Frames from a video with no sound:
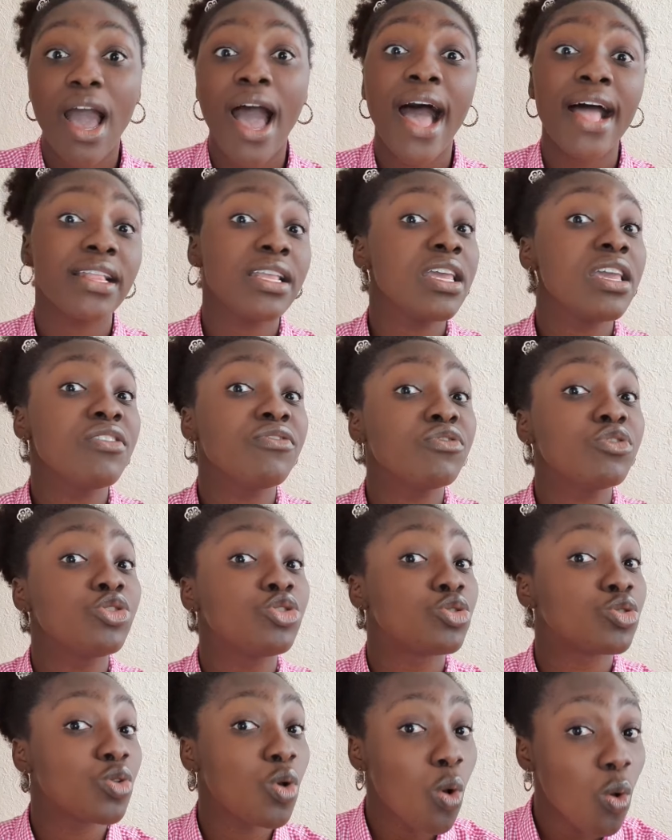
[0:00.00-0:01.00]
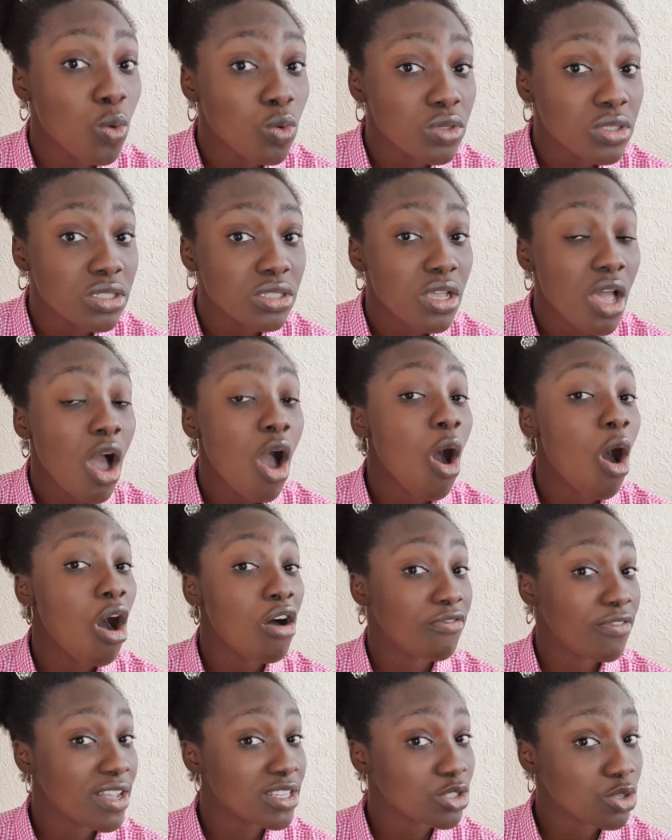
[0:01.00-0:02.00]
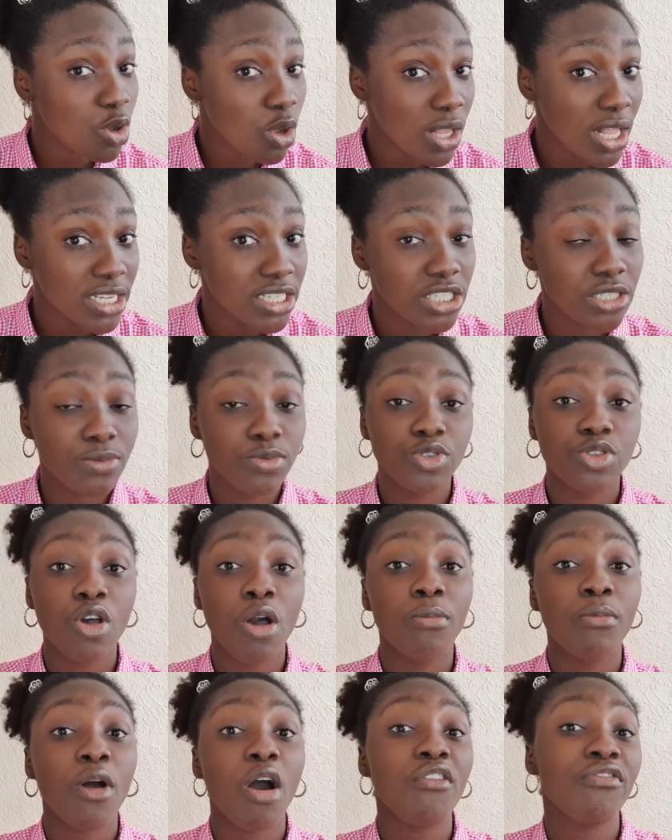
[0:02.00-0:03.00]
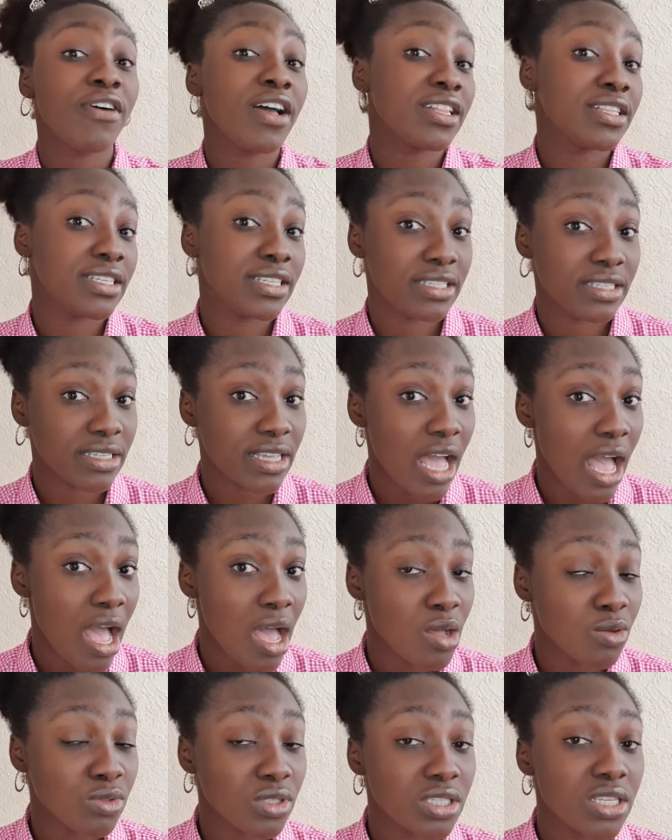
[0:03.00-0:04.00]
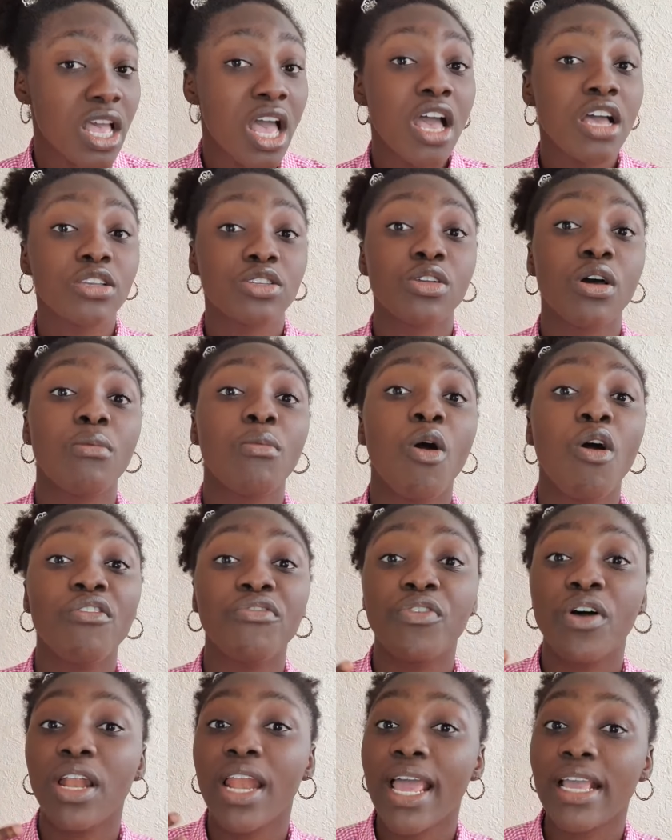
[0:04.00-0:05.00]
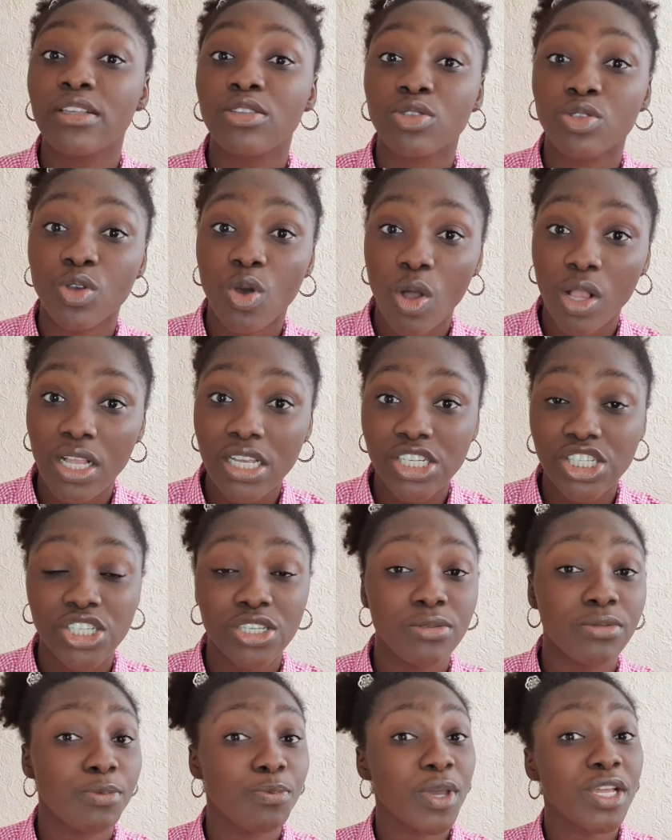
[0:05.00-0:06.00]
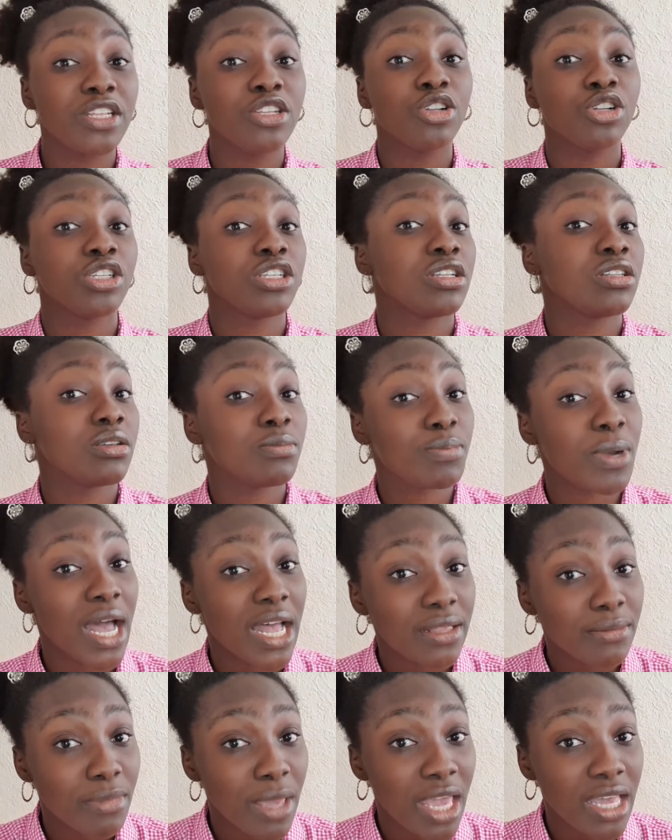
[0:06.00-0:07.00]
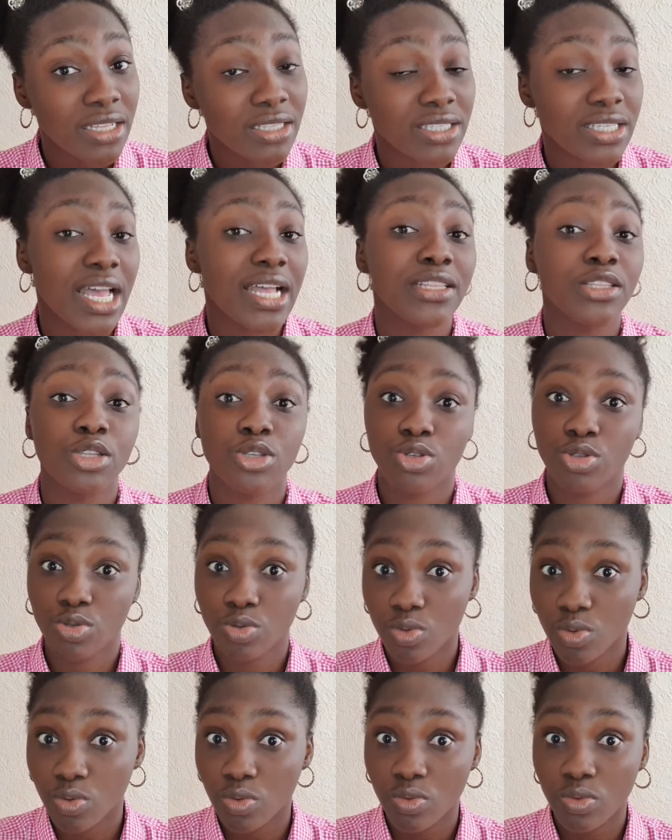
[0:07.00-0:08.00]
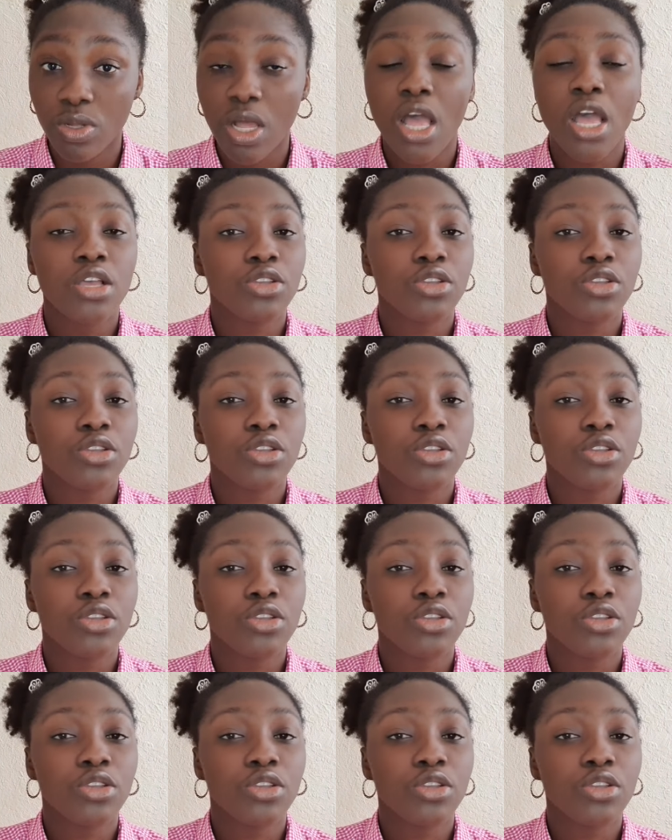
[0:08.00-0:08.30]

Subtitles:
And even schools offer scholarships. Some offer discounts, some offer like scholarship depending on the department and the school.